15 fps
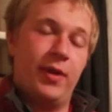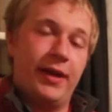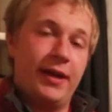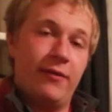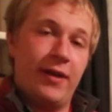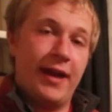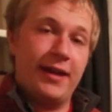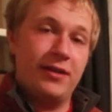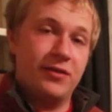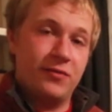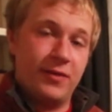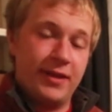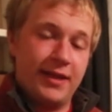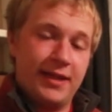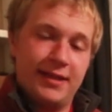But anyway, I use
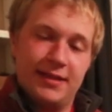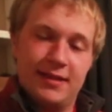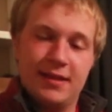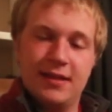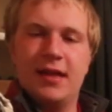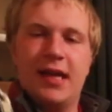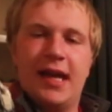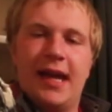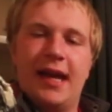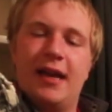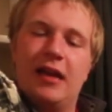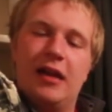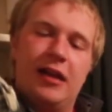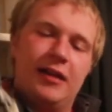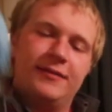one of these, and
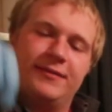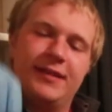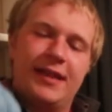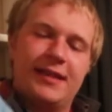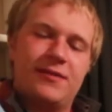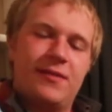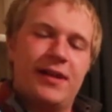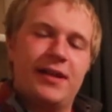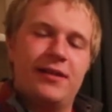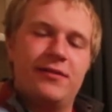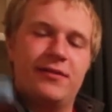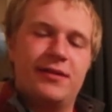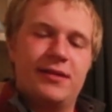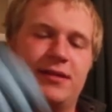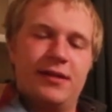that's what I
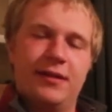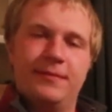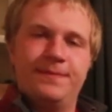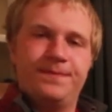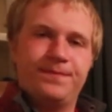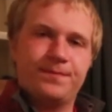use to